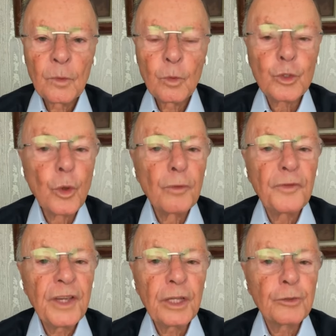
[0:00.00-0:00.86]

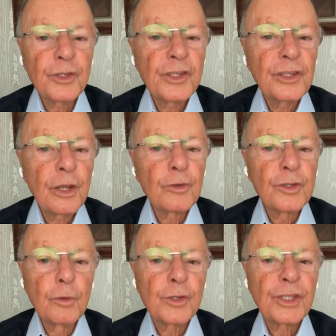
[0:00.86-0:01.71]
God's ears
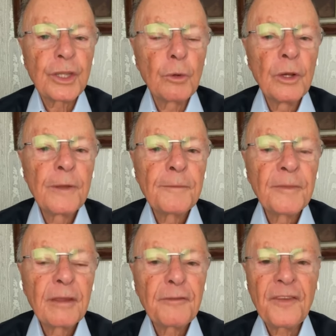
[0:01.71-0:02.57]
are not
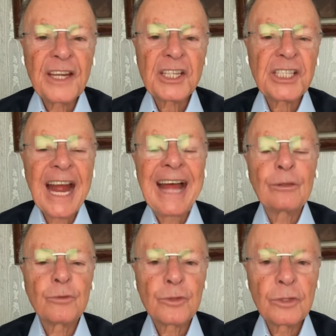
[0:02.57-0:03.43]
heavy
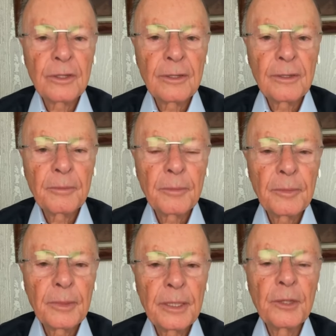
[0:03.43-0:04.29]

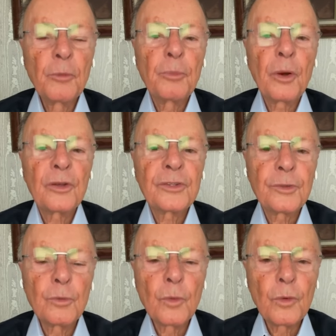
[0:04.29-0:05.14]
that He
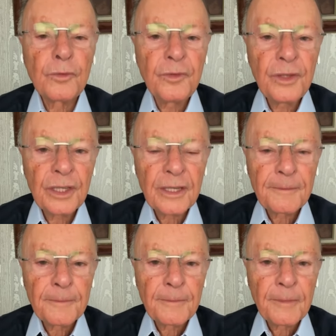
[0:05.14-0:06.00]
cannot hear
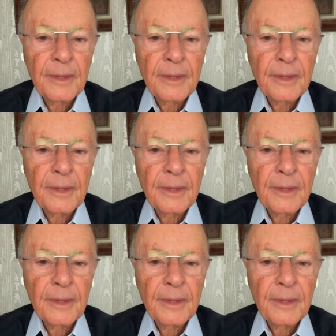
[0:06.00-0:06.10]
us.